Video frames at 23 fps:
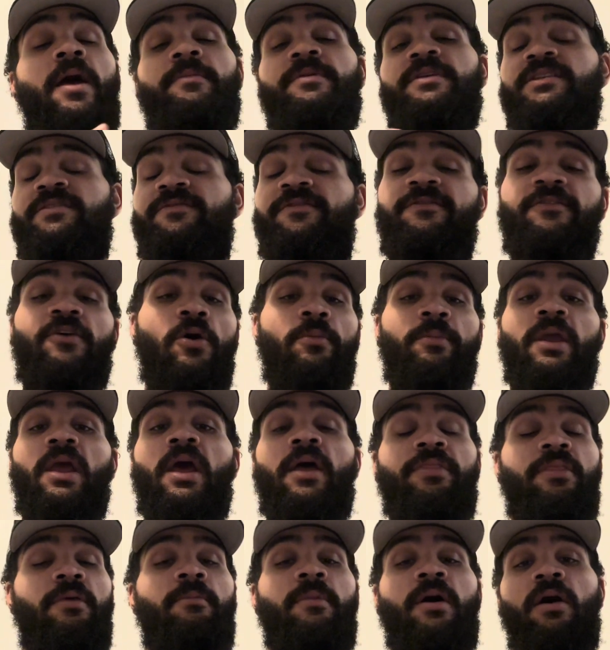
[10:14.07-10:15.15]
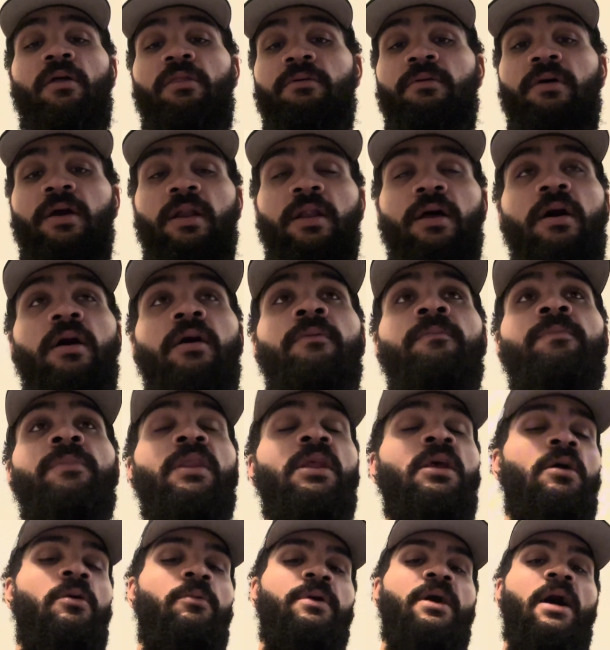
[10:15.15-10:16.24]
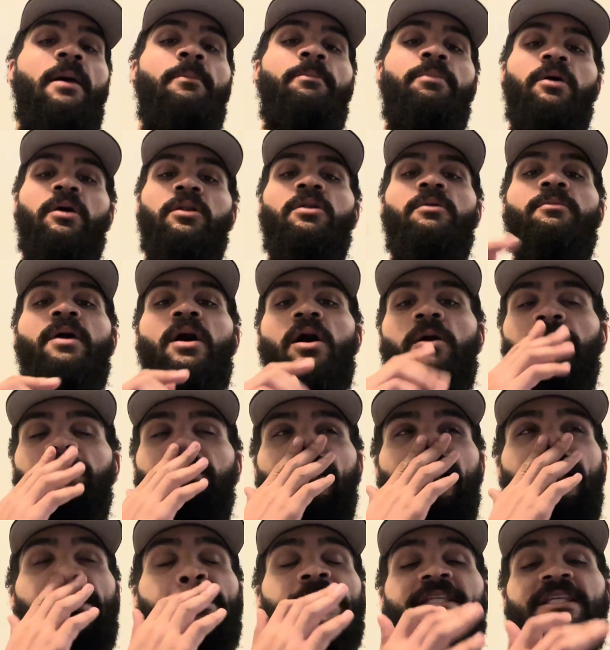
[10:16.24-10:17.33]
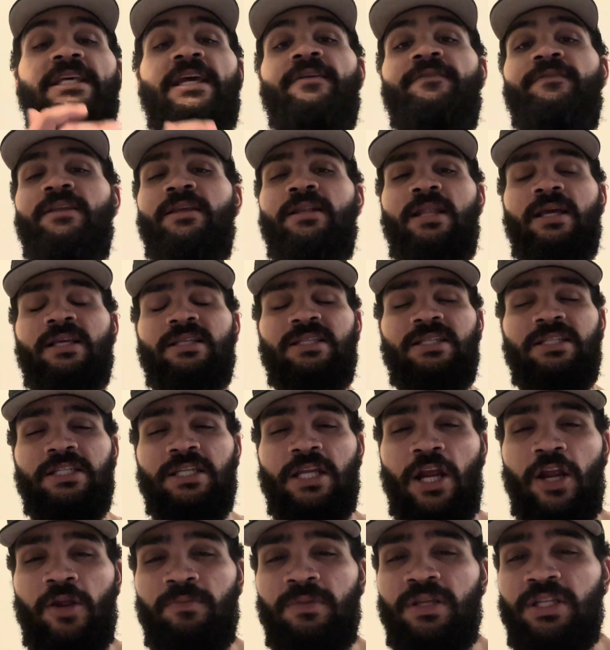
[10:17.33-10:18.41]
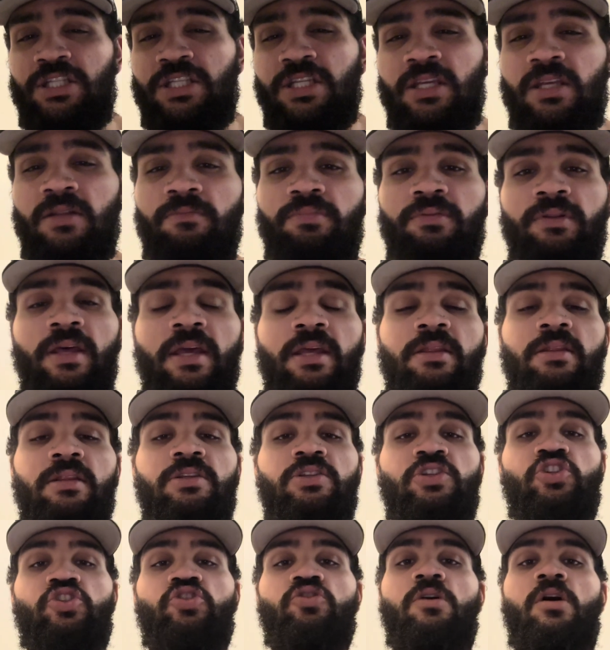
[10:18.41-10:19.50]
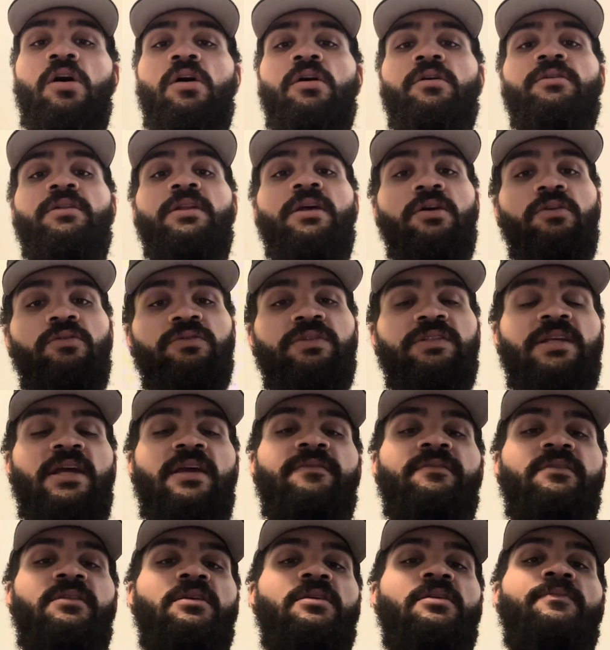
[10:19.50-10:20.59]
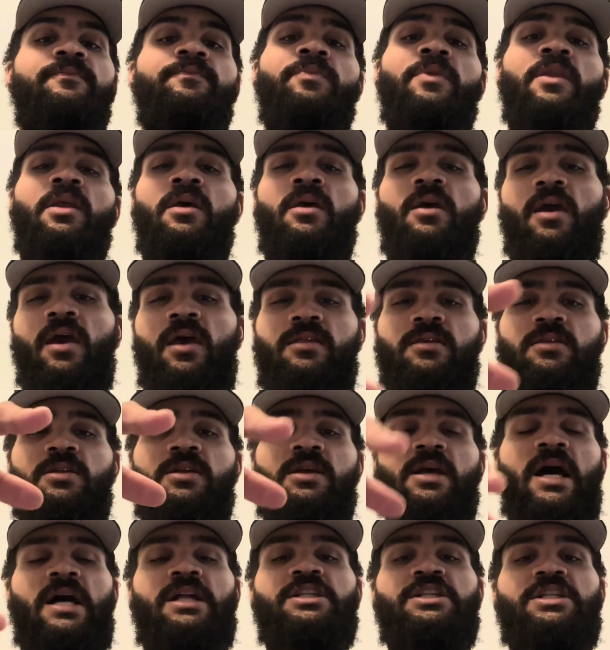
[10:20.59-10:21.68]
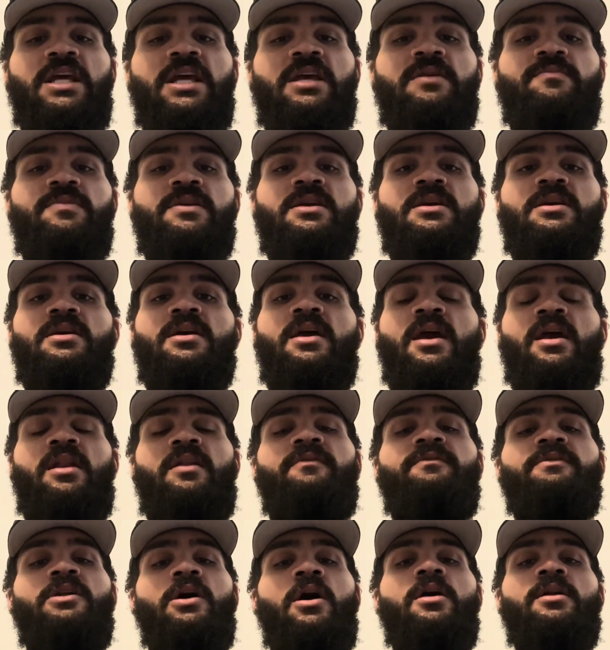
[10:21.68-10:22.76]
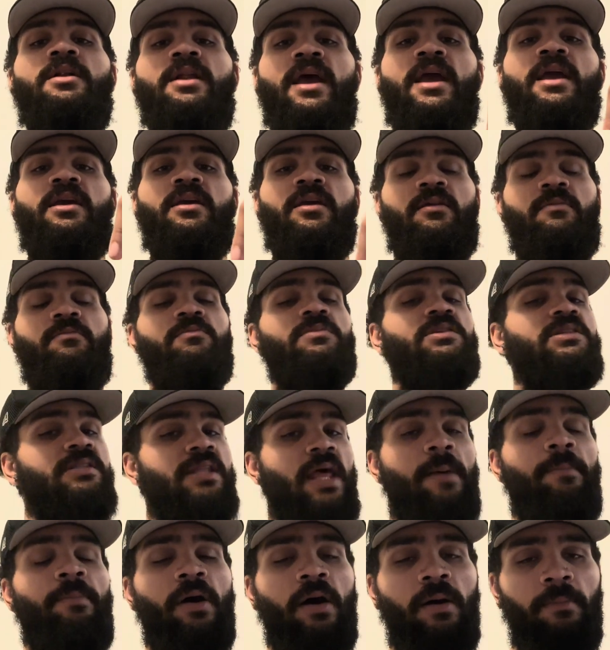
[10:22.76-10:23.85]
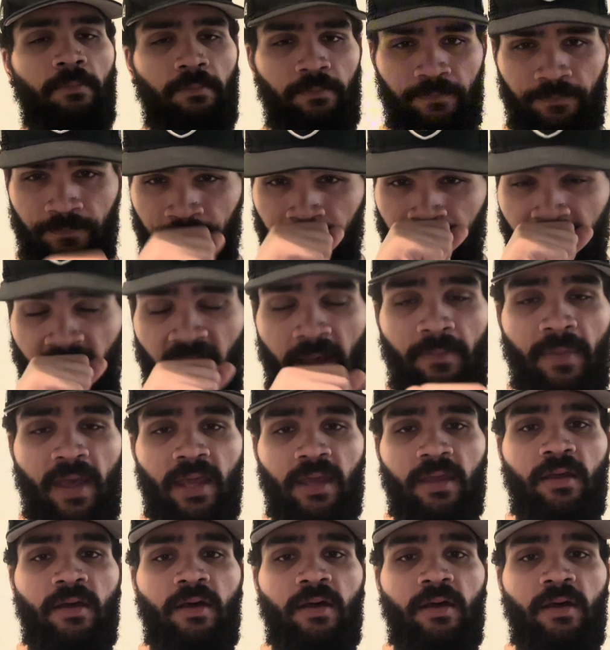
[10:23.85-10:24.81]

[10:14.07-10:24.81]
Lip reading: is foaming at the mouth right now. We got Polomal playing safety next to Jeremy Chin playing the strong nickel safety. And then you got JB, and if Darnay can step up and make